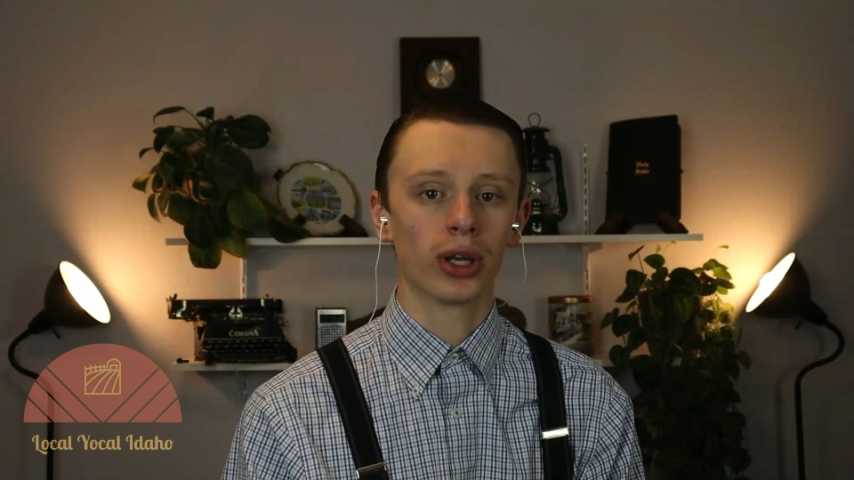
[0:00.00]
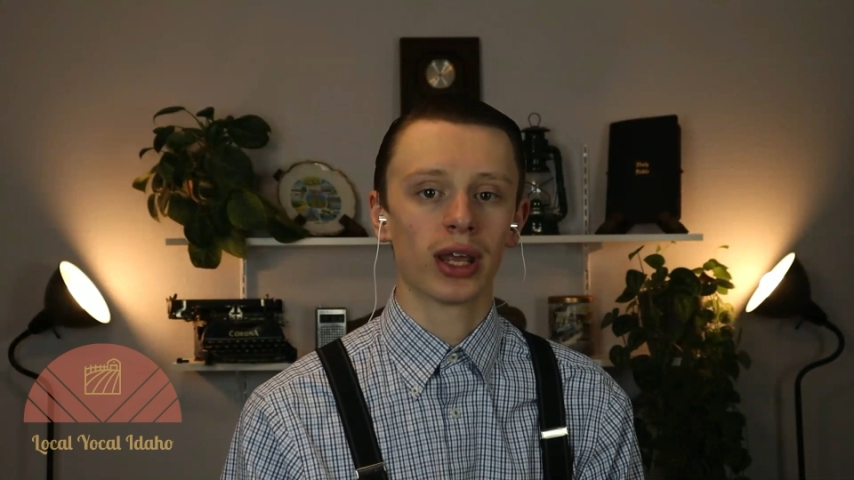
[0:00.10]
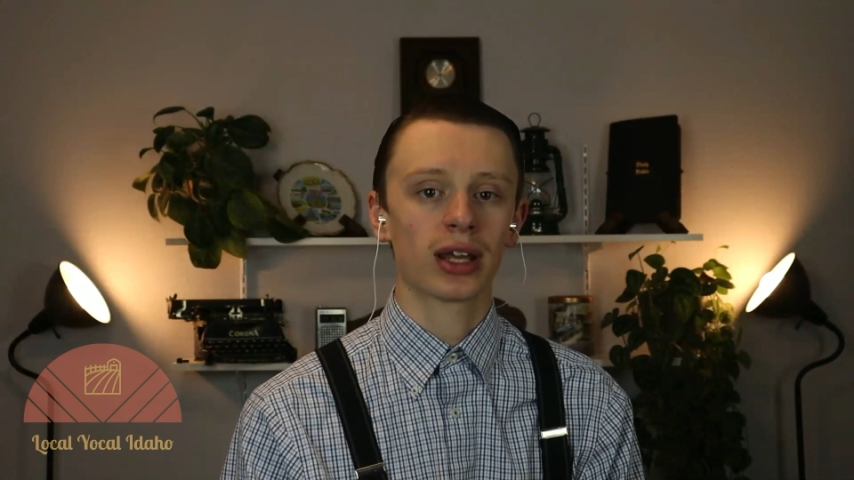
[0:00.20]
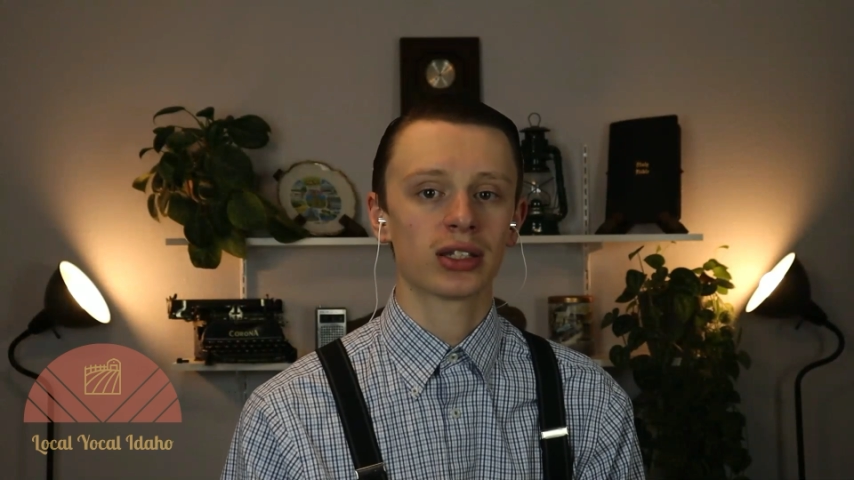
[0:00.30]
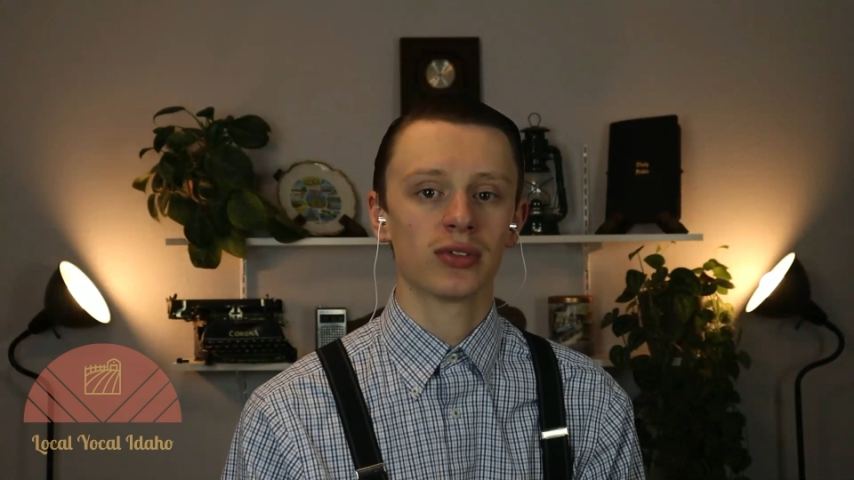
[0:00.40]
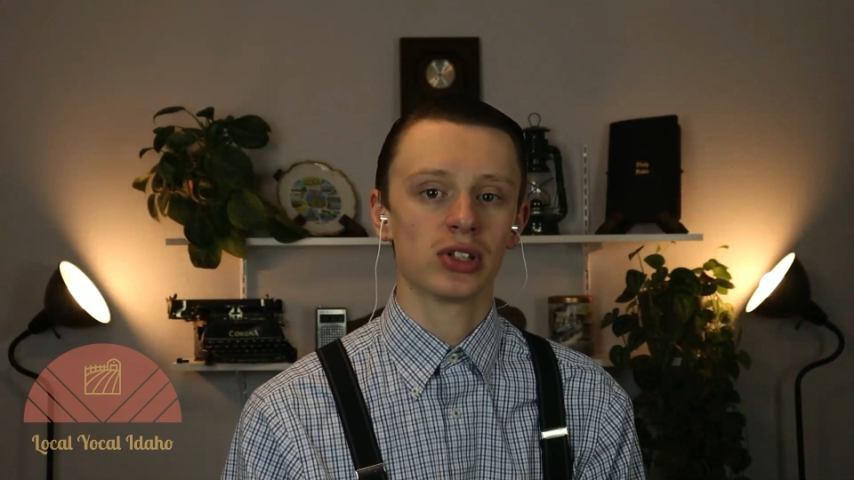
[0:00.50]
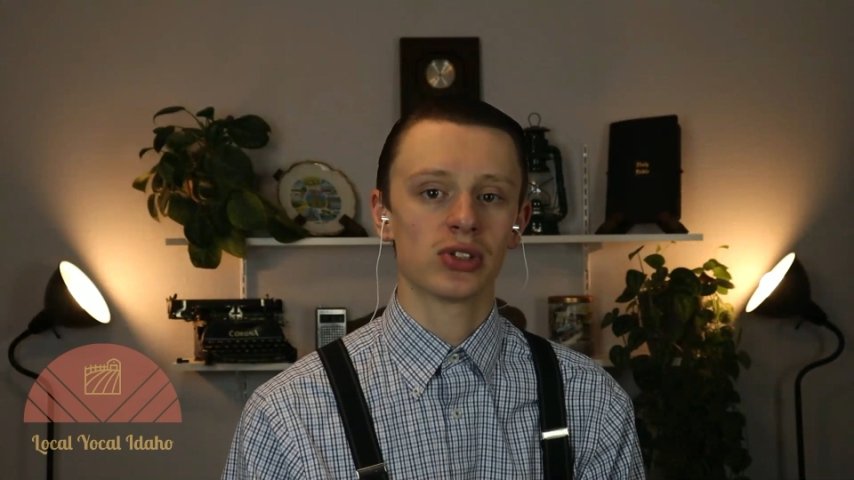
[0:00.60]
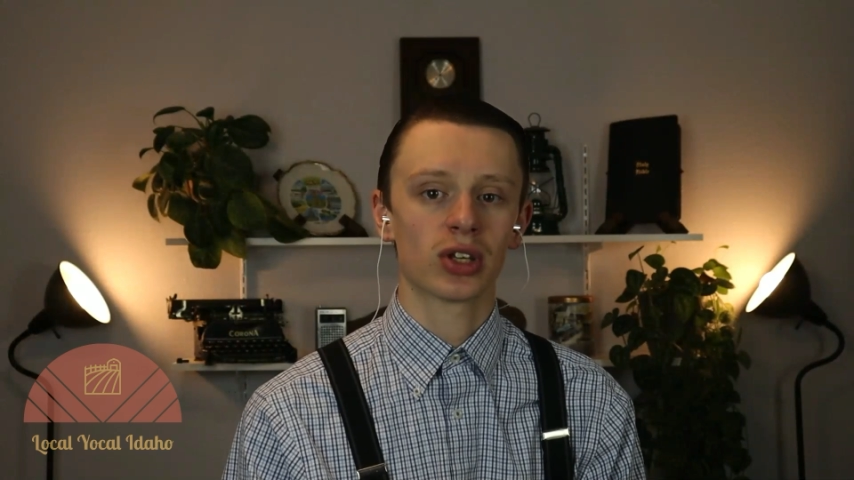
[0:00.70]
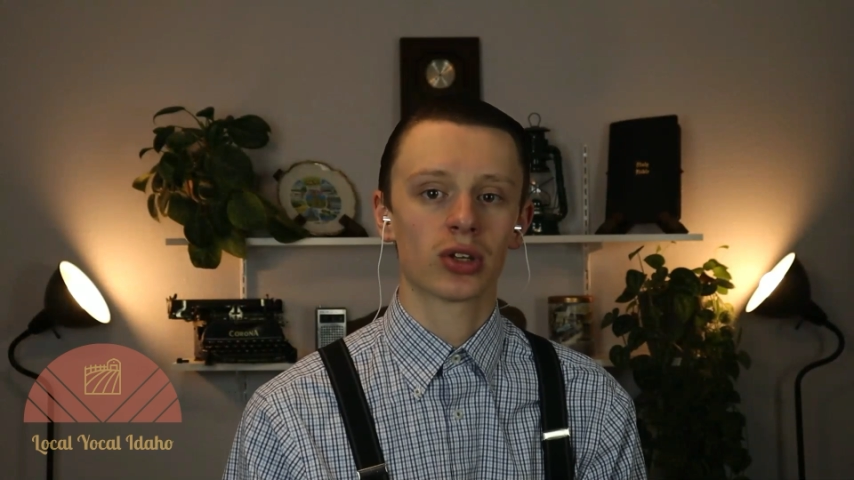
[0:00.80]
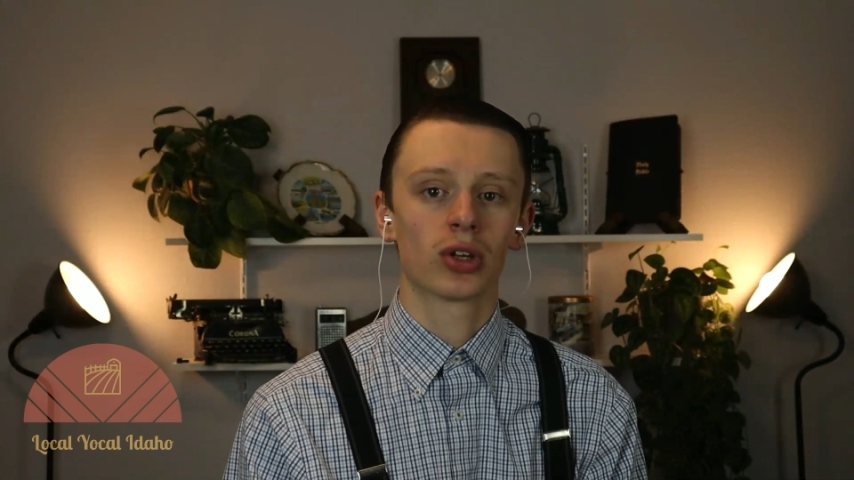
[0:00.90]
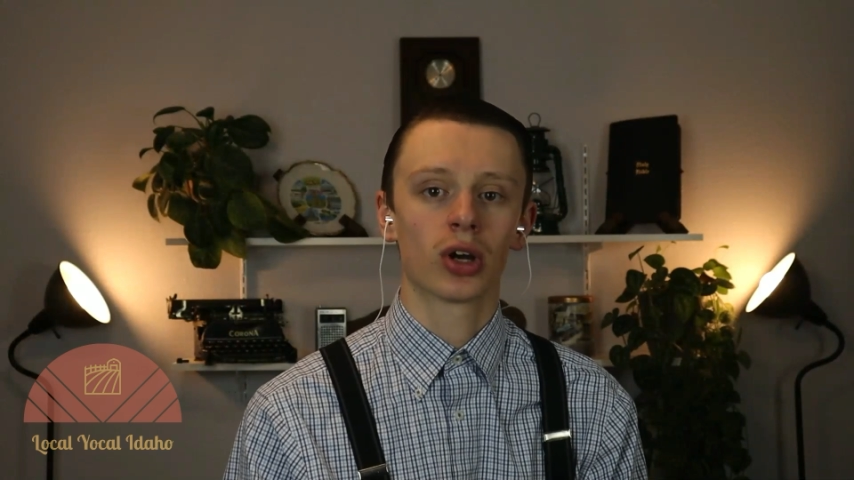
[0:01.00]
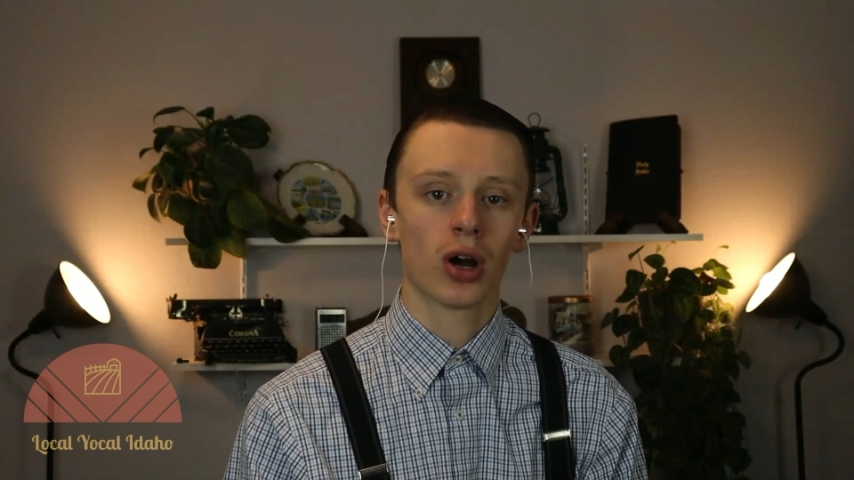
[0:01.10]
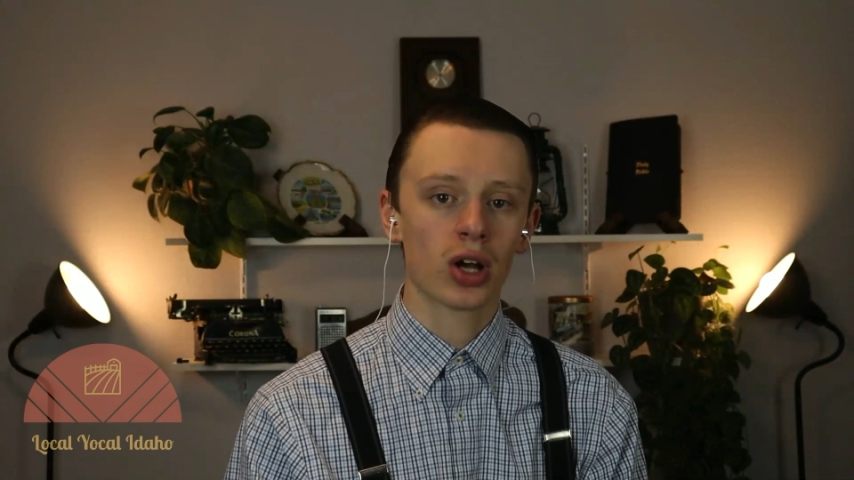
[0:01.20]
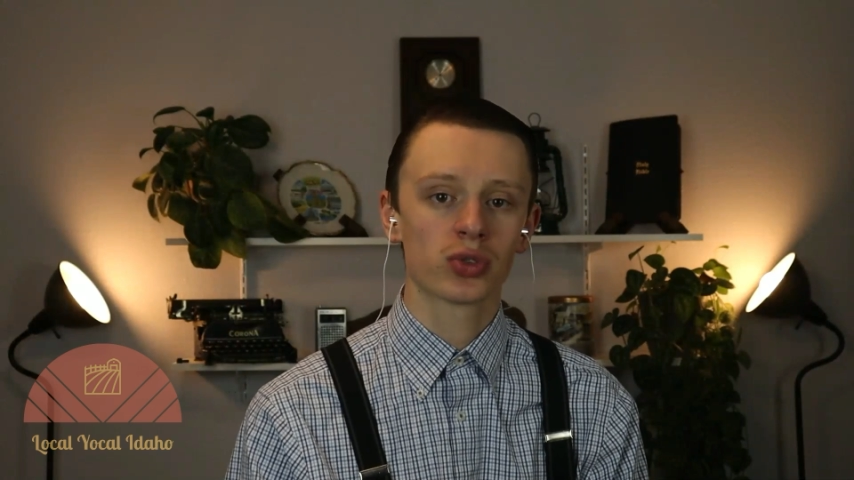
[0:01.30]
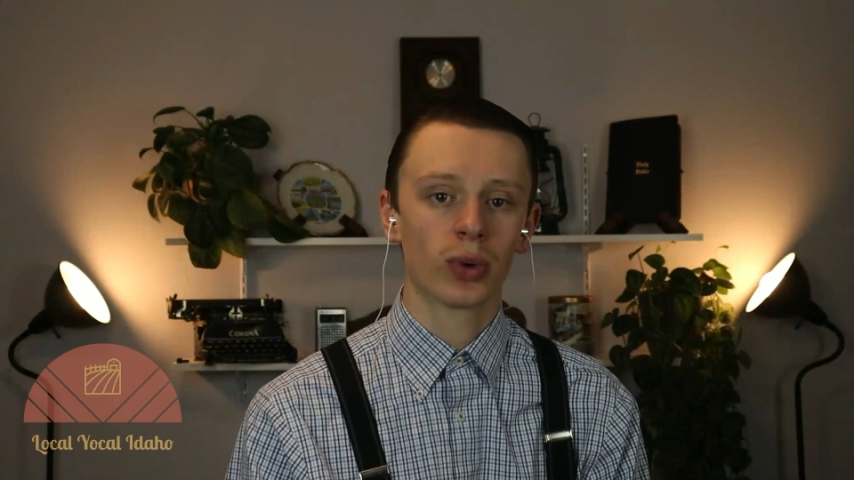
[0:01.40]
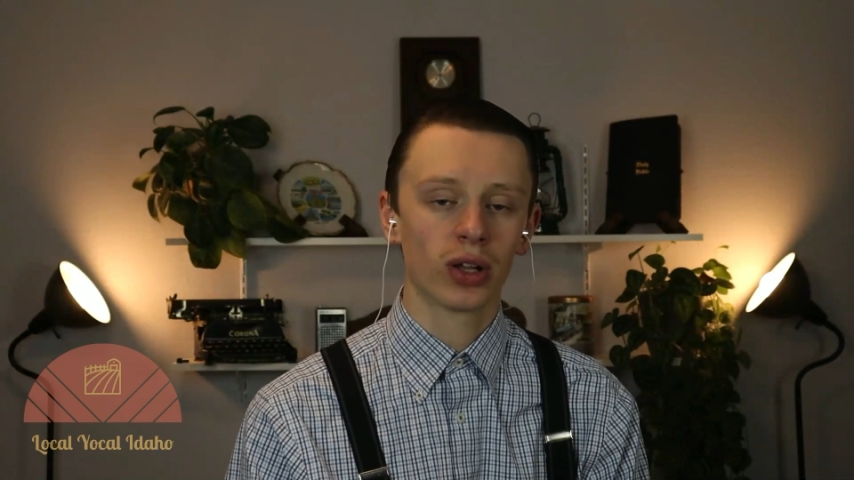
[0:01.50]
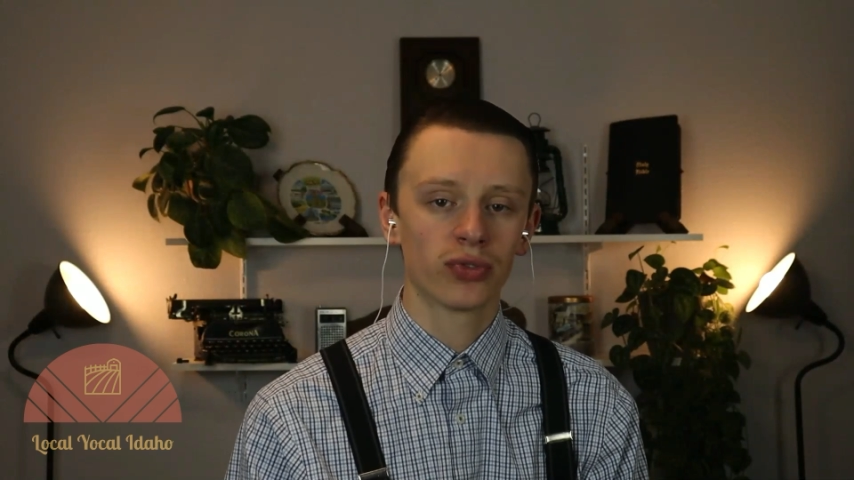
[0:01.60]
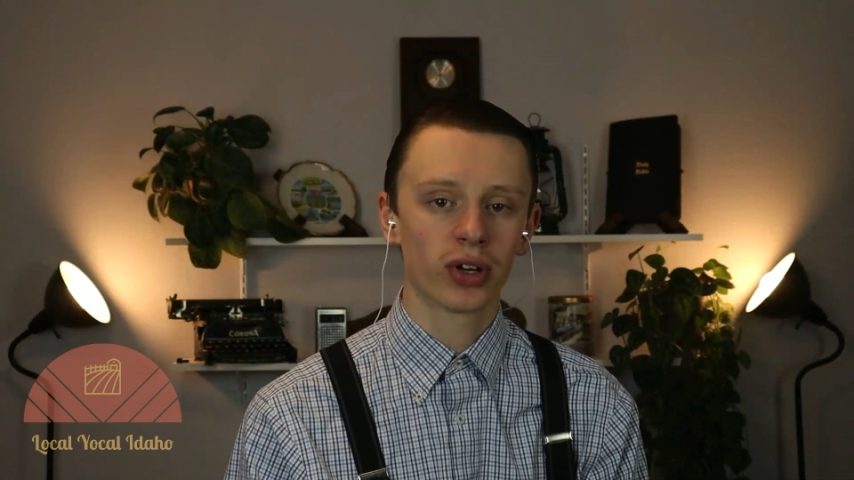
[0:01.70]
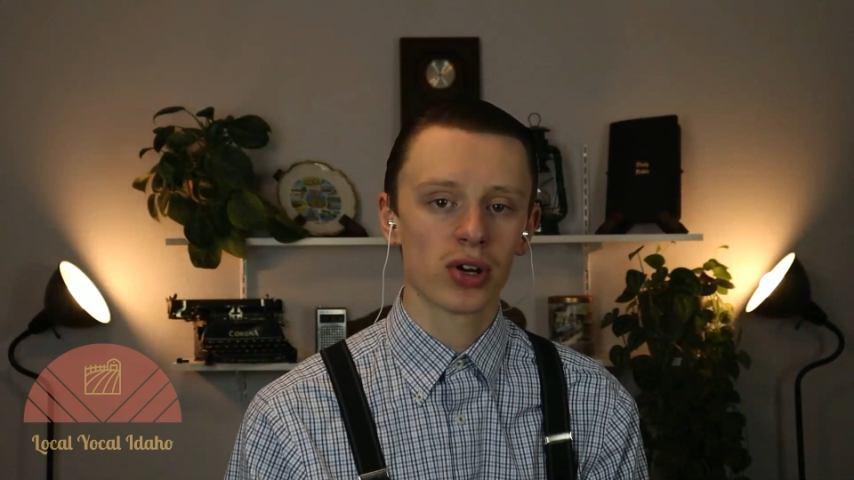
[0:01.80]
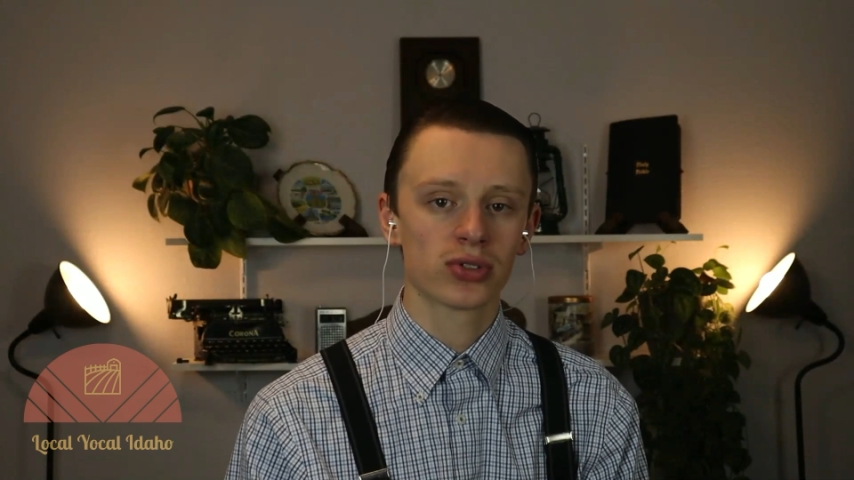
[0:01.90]
activities that could cause
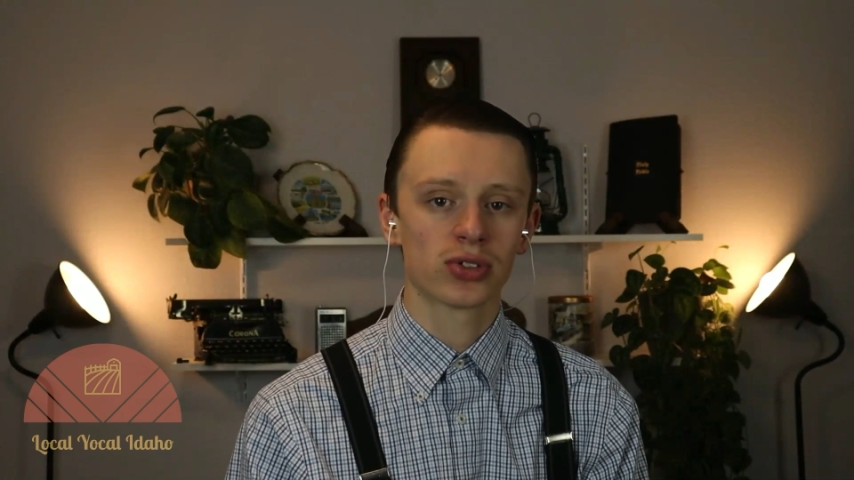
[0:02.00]
wildfires,